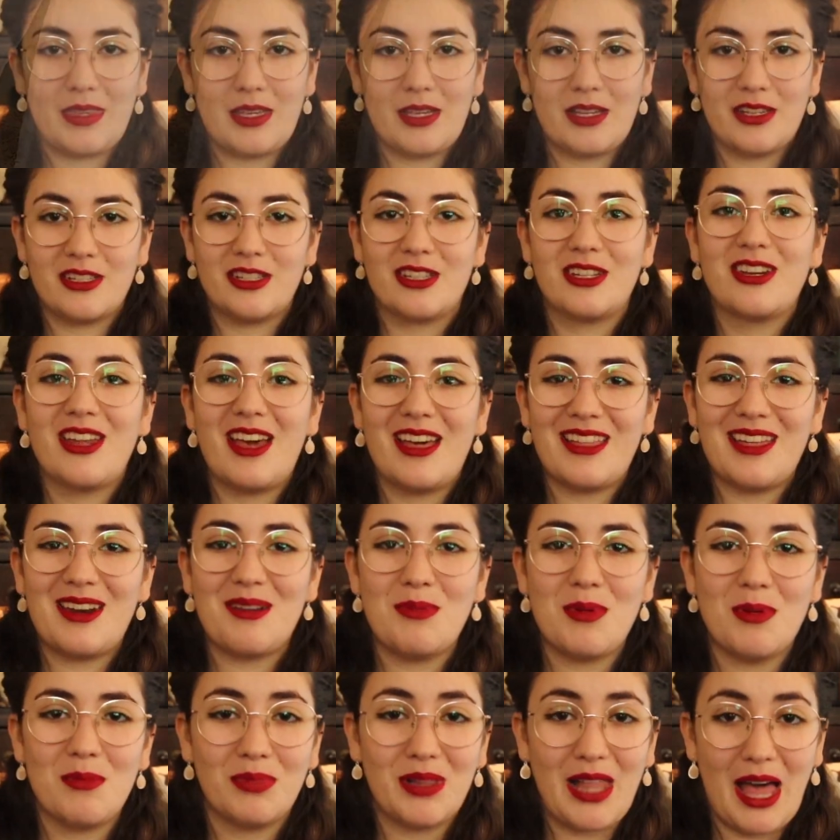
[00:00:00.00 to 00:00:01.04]
So now that I've
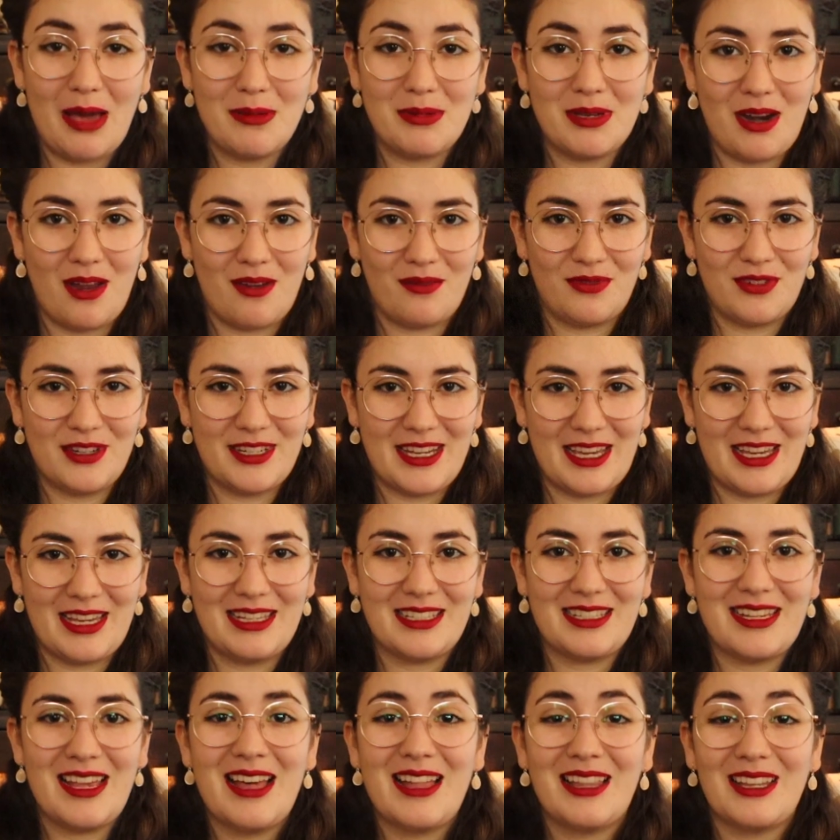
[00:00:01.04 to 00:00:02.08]
been blabbing on for
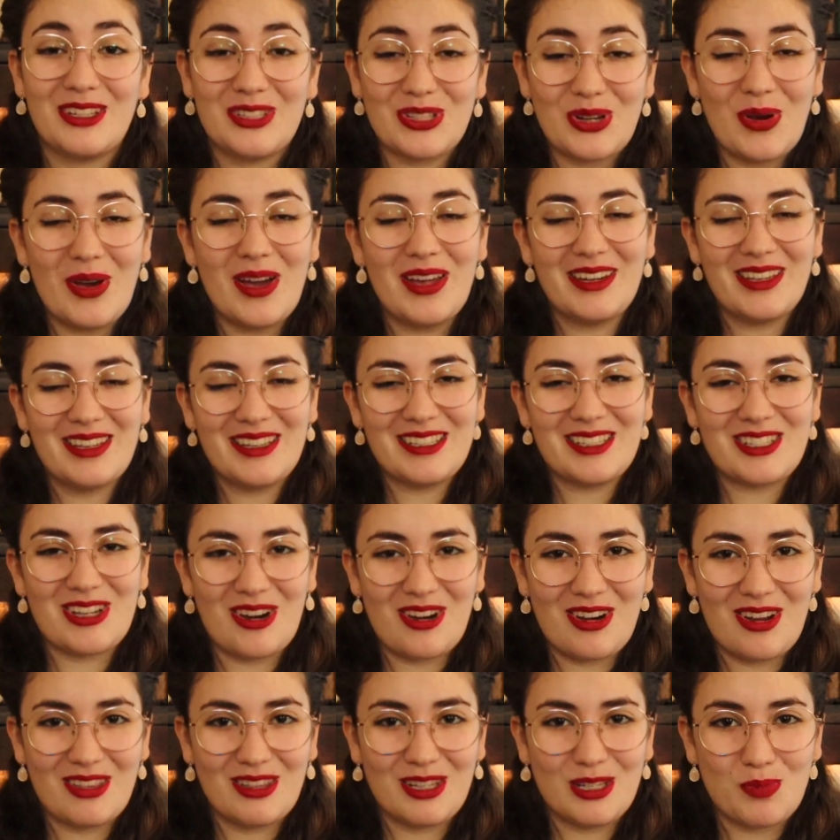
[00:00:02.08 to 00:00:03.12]
days, let's go ahead and get
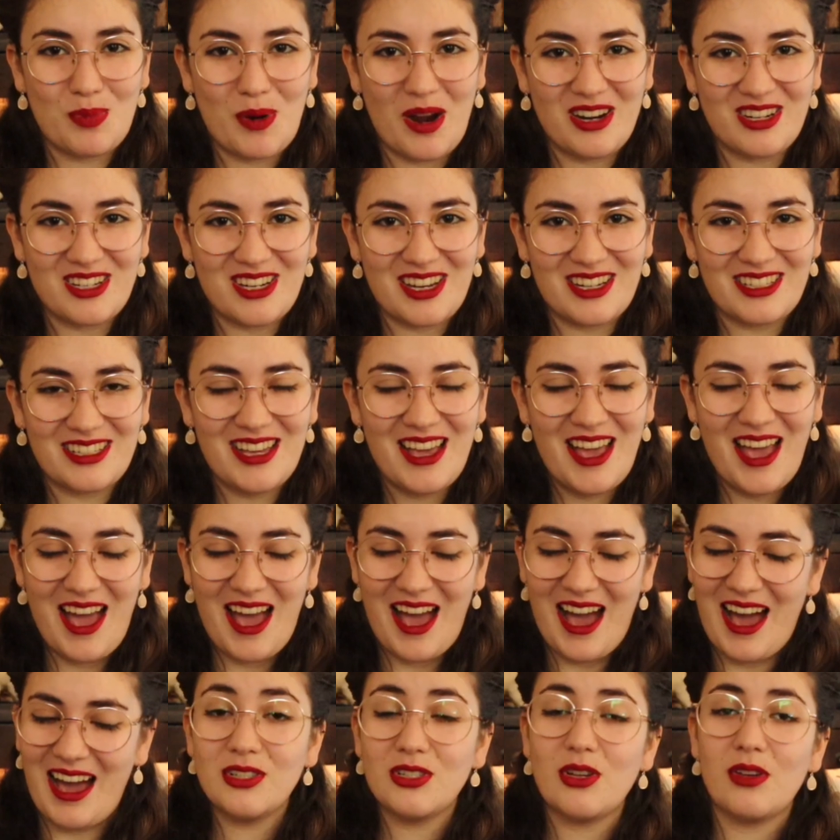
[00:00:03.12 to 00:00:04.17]
started on this project.
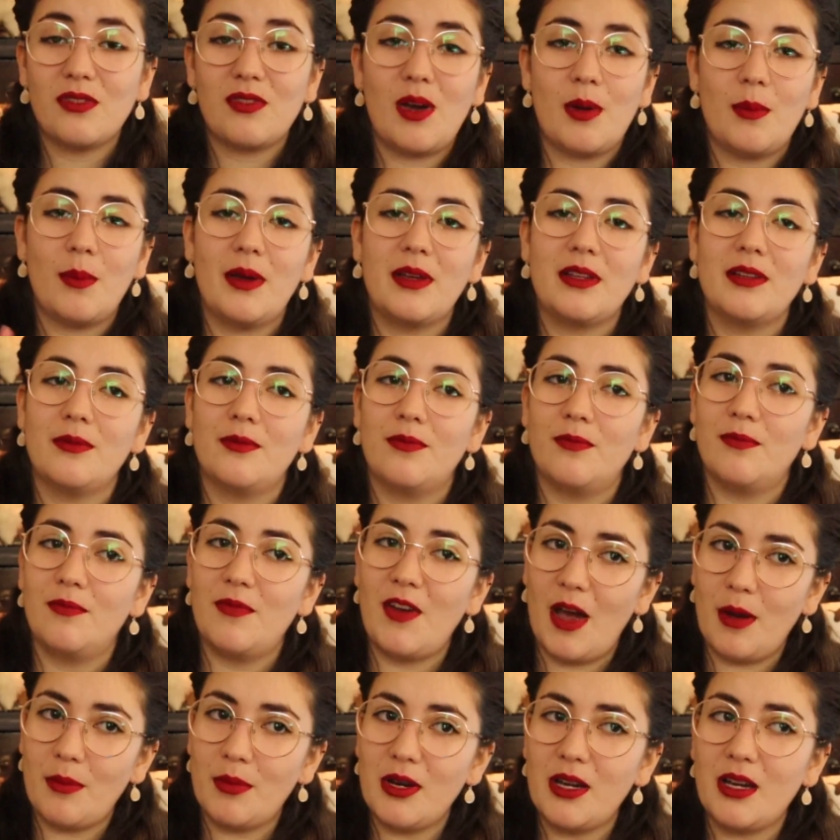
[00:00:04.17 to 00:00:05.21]
So I've got my
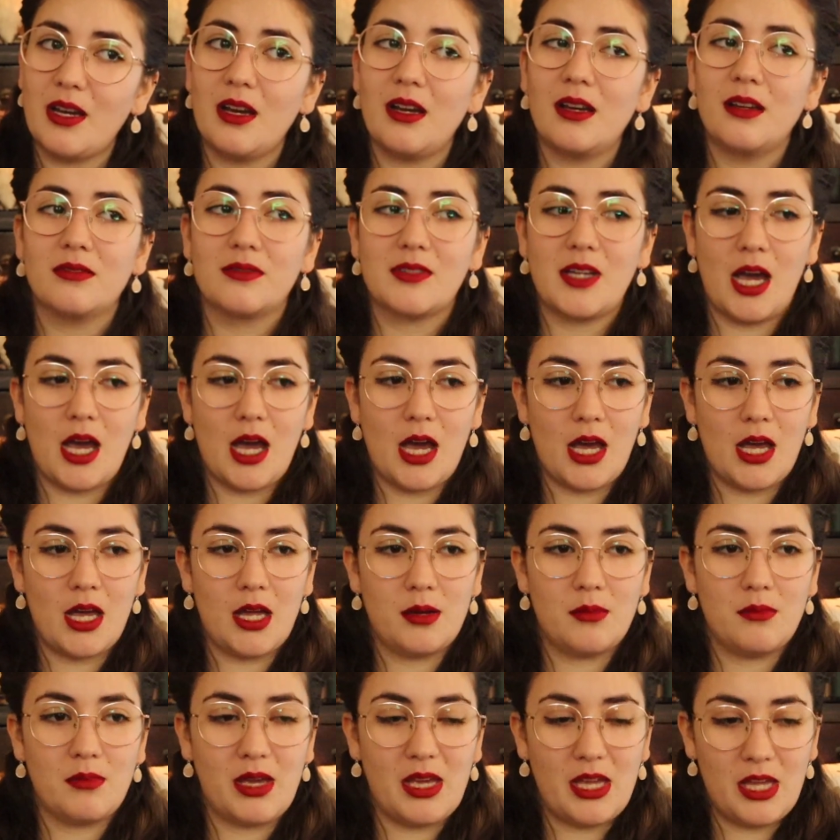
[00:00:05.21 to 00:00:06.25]
fabric, I've got my